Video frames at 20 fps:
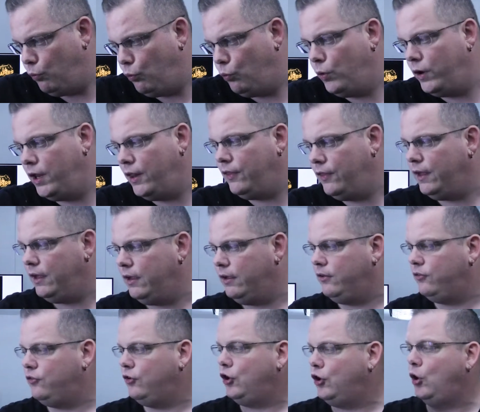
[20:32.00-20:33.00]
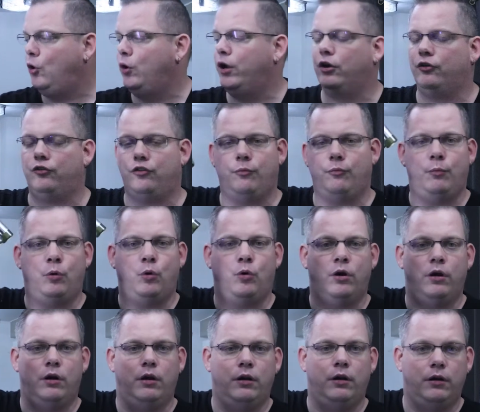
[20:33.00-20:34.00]
one of these, here's some
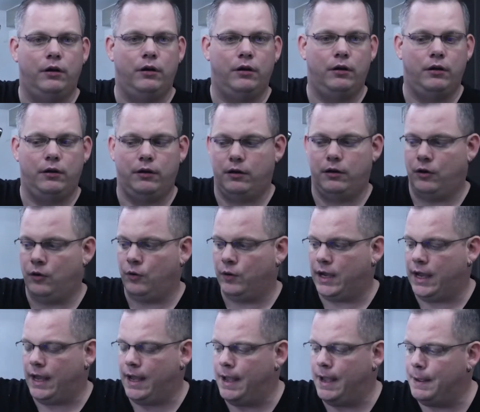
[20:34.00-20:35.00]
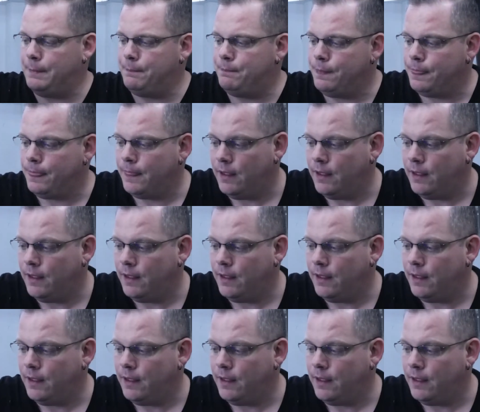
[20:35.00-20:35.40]
more, okay?